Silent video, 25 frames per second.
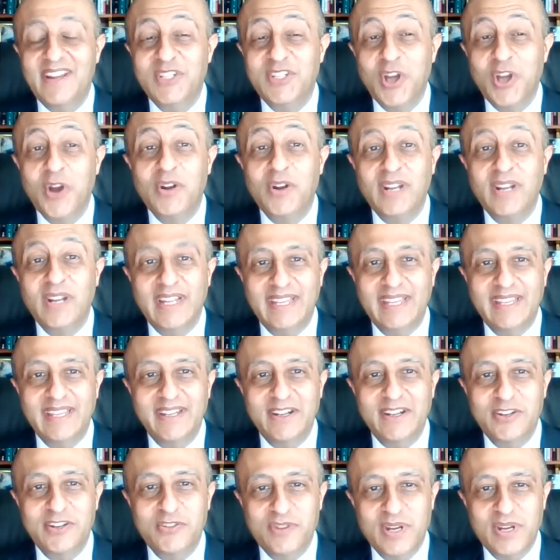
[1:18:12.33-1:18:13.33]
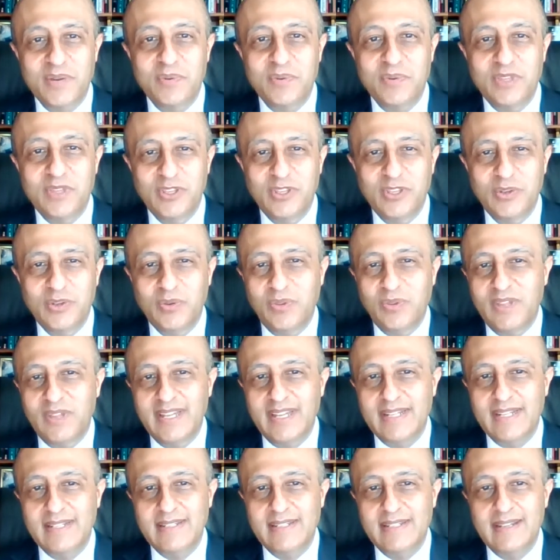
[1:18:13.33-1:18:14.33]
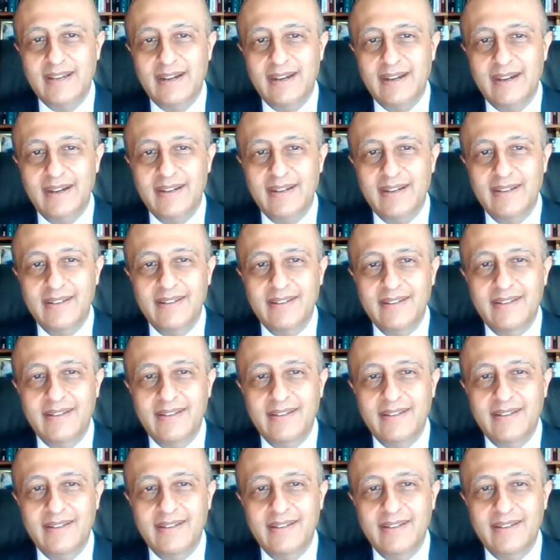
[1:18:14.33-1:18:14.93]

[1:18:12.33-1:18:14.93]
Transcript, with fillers: I totally agree with you that, uh,